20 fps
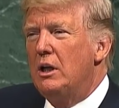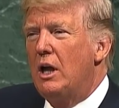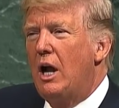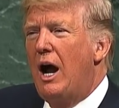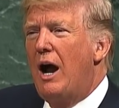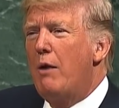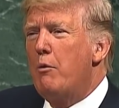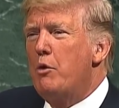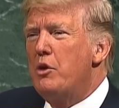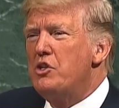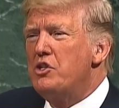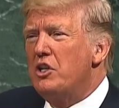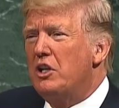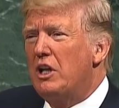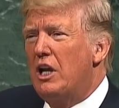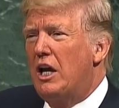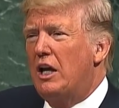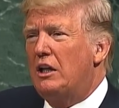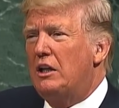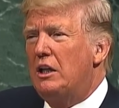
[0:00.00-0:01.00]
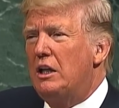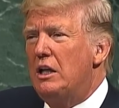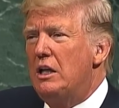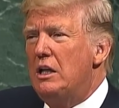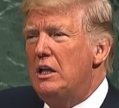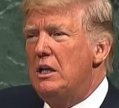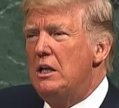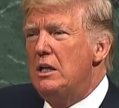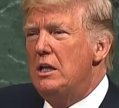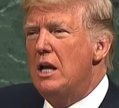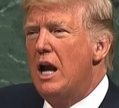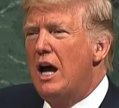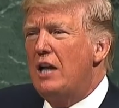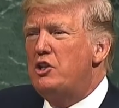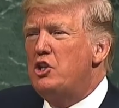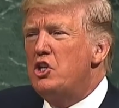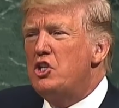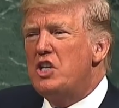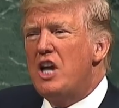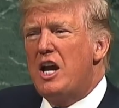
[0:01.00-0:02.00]
I was elected
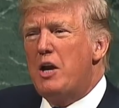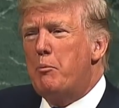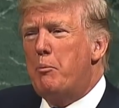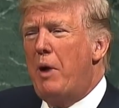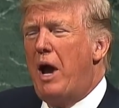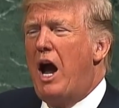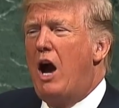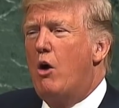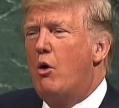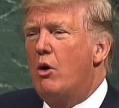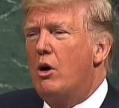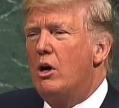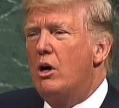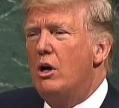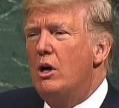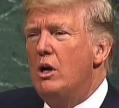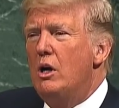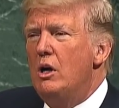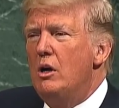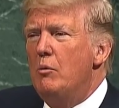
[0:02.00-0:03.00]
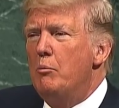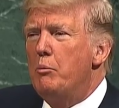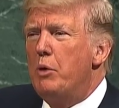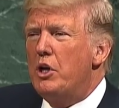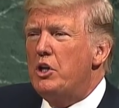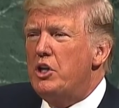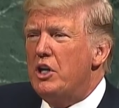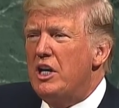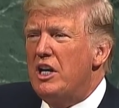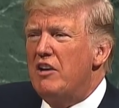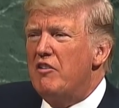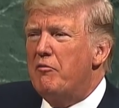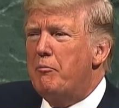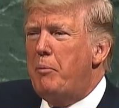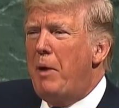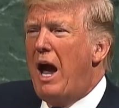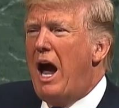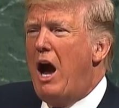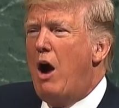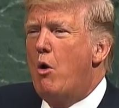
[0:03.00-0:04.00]
not to take power, but to give
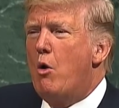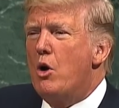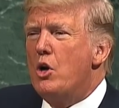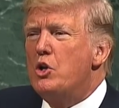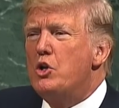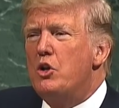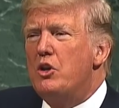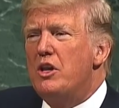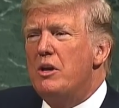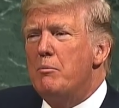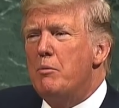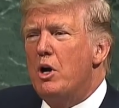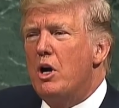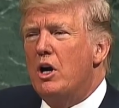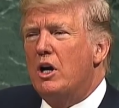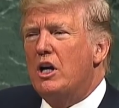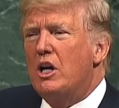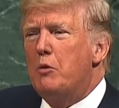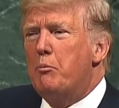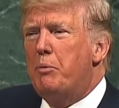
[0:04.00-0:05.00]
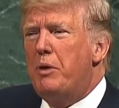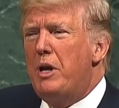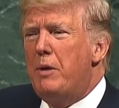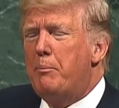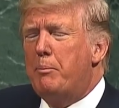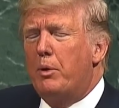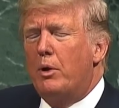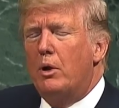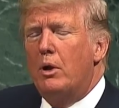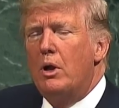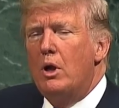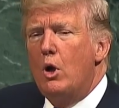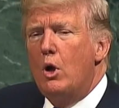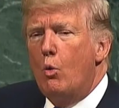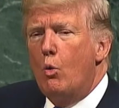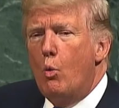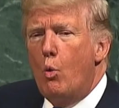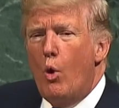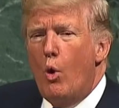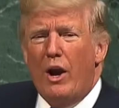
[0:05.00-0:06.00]
power to the American people
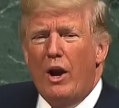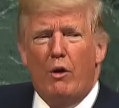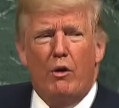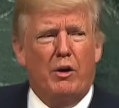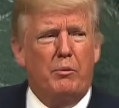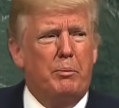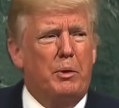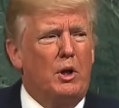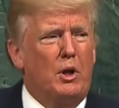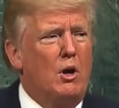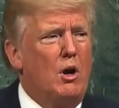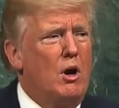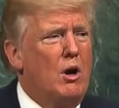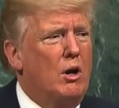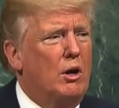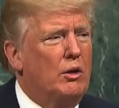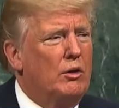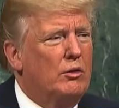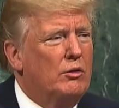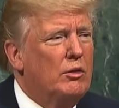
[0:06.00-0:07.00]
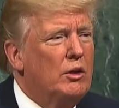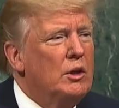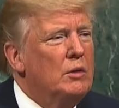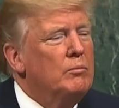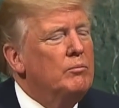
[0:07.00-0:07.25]
where it belongs.